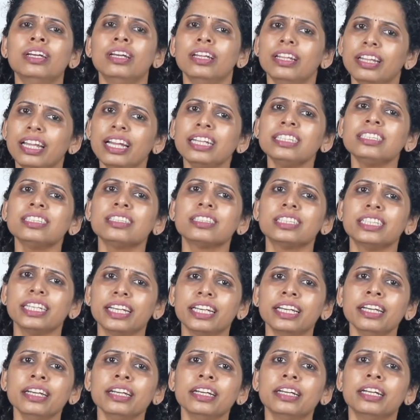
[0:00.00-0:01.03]
Let's
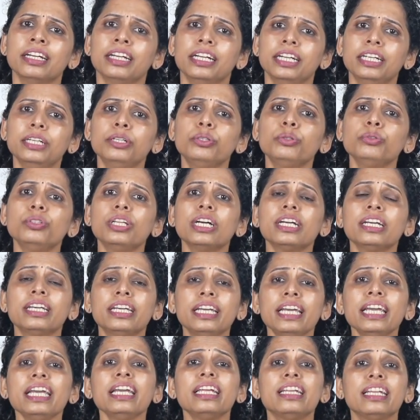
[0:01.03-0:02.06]
see into the
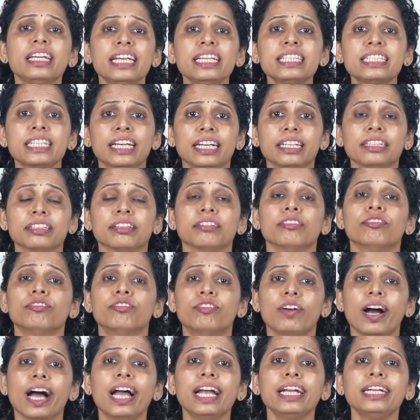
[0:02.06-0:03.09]
key reason
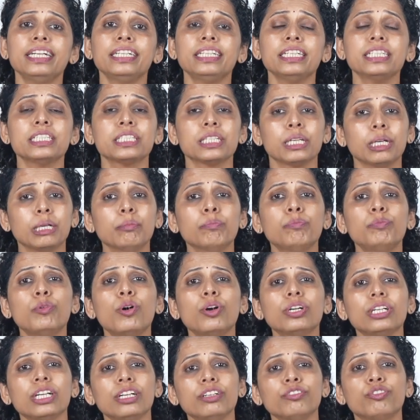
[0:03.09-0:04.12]
why it is
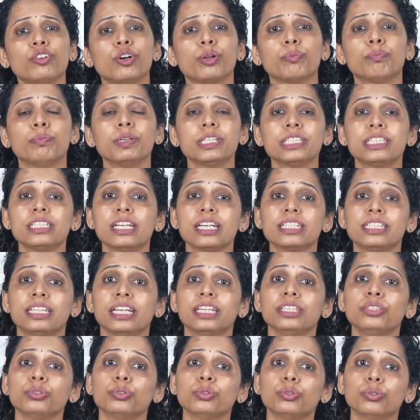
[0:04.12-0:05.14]
important for
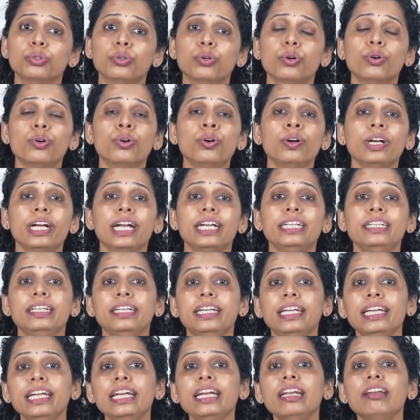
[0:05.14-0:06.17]
businesses to go
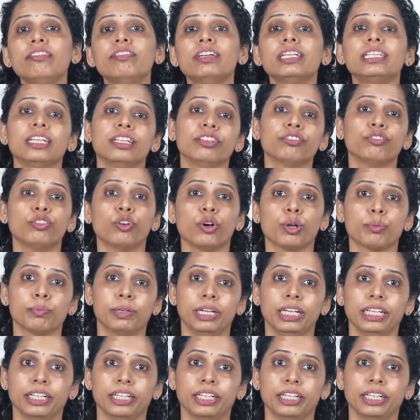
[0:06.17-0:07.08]
and deal with informal